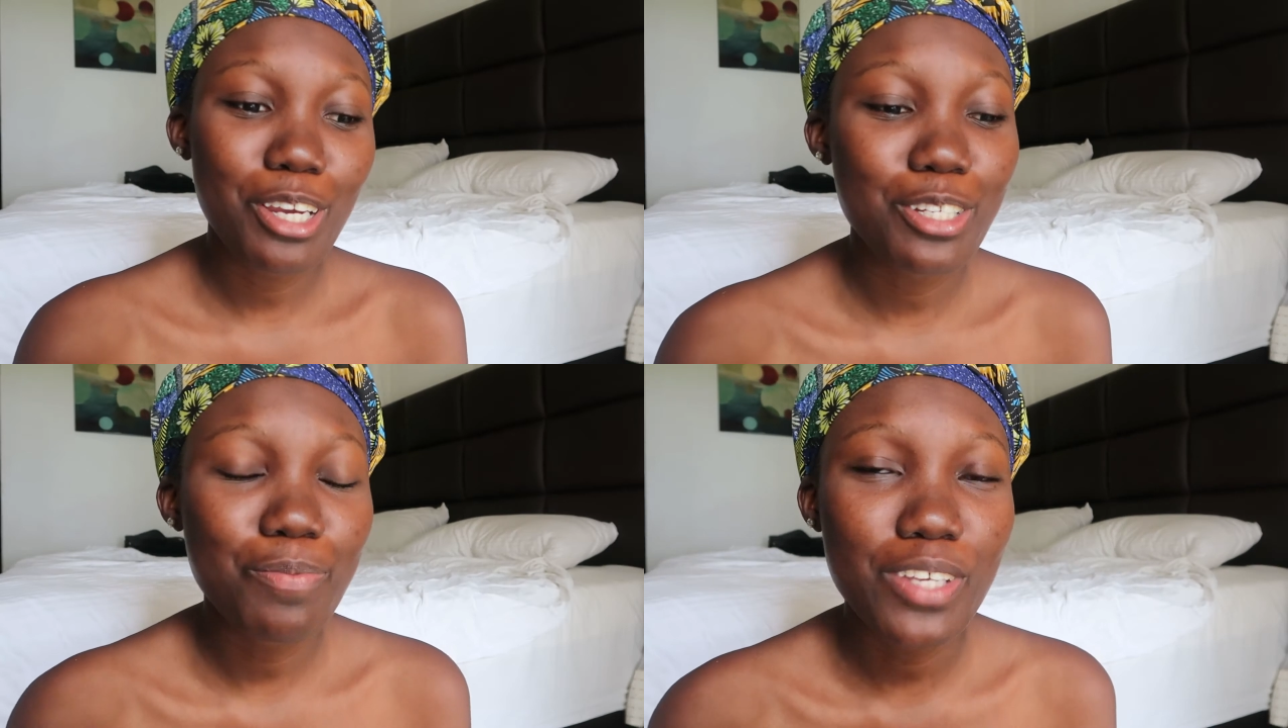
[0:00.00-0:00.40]

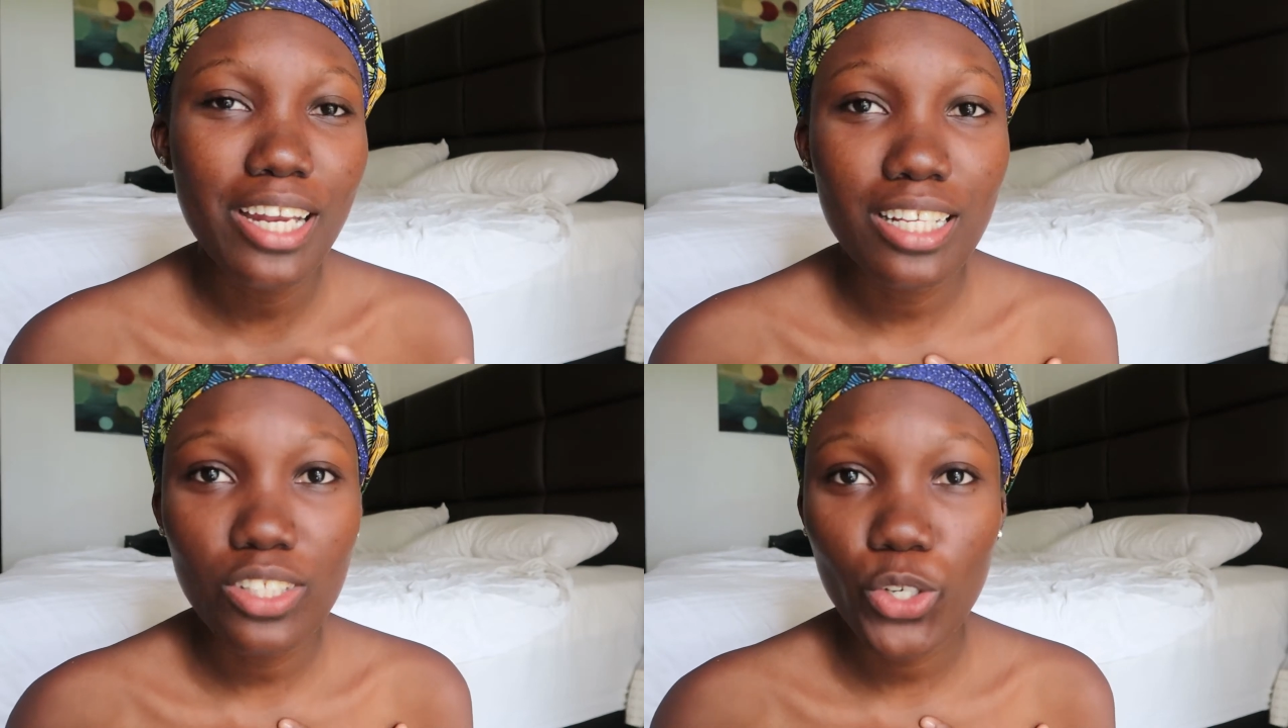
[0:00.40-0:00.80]
YouTube
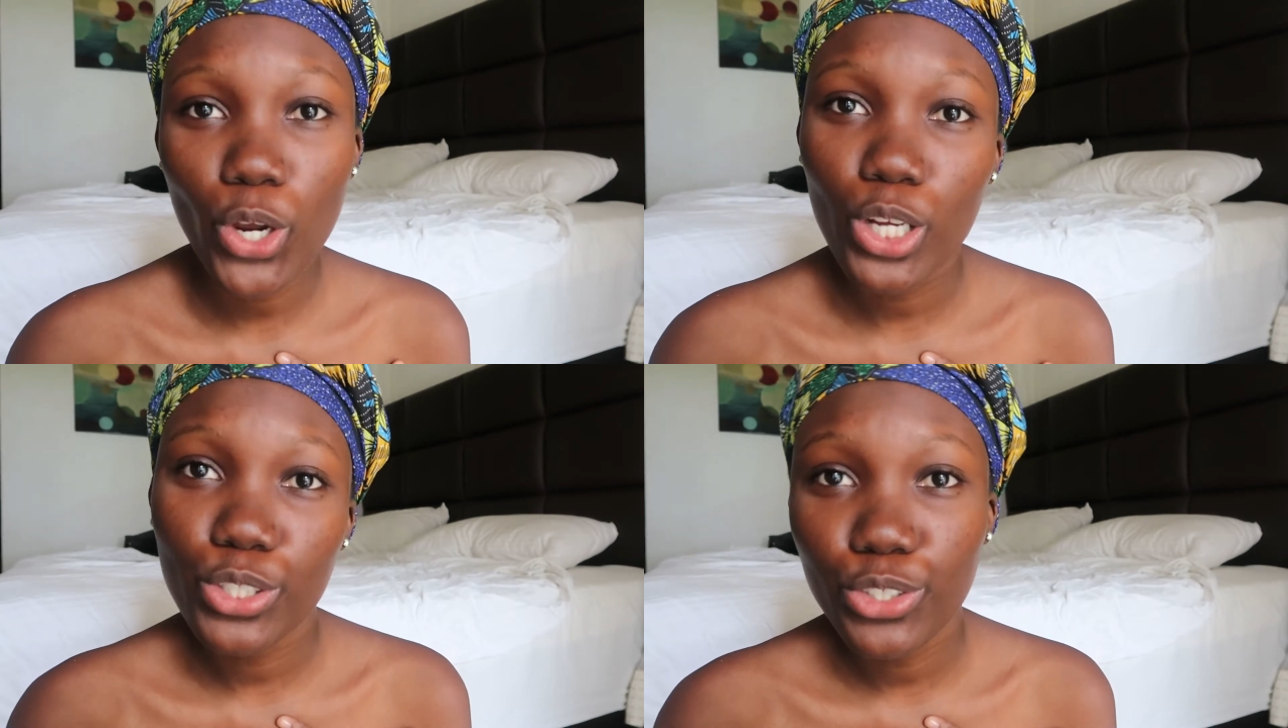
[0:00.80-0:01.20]
channel. It's your
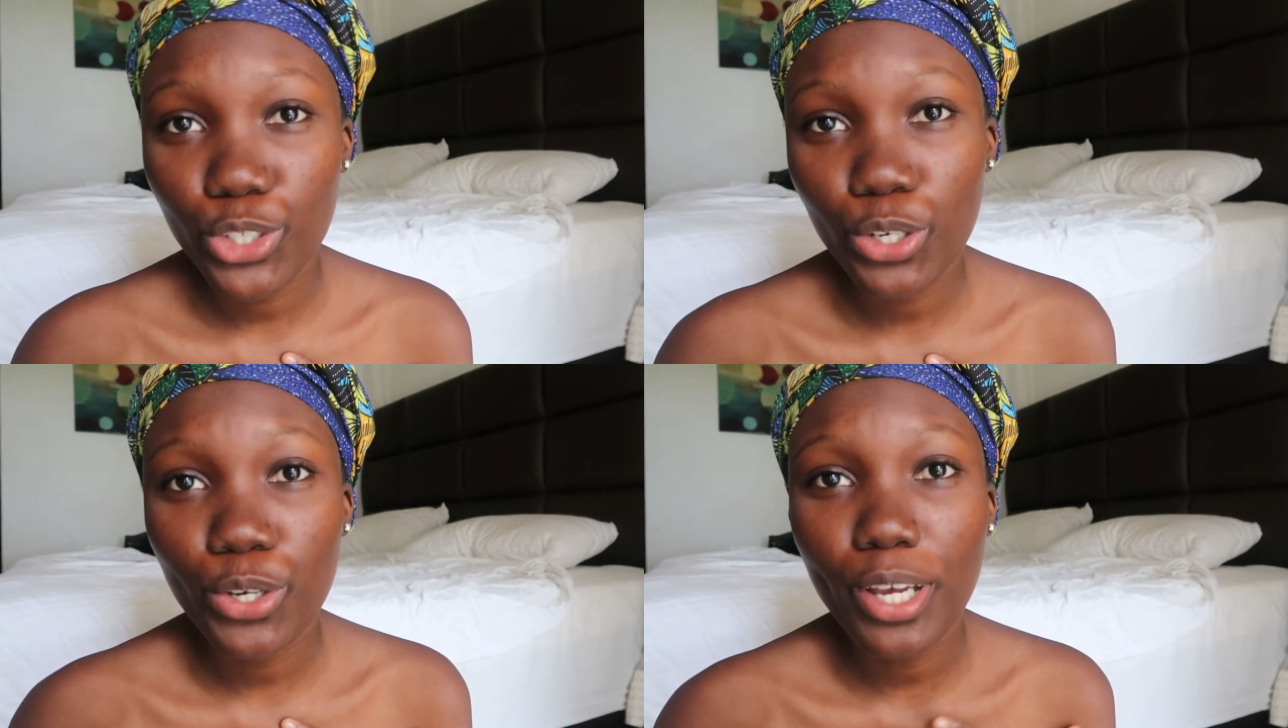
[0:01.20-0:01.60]
girl
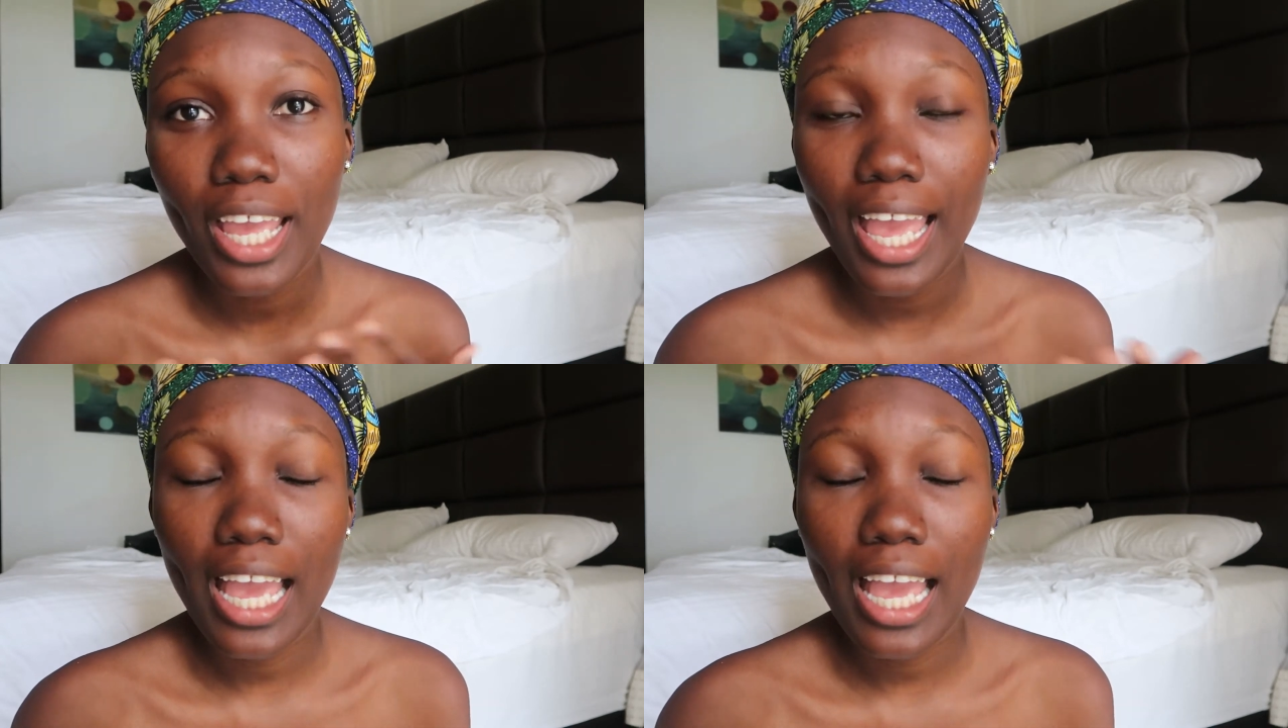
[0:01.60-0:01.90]
Joy,